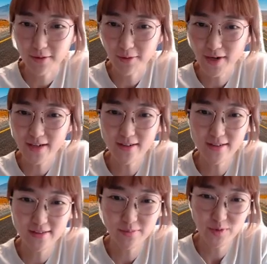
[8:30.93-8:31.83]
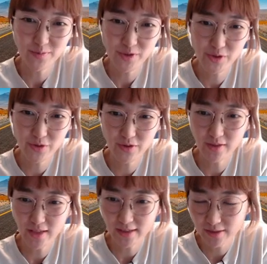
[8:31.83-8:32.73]
All right, let's move to
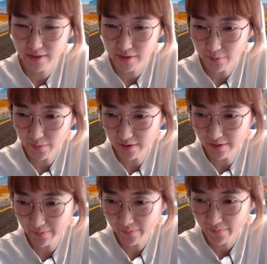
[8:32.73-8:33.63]
the next example.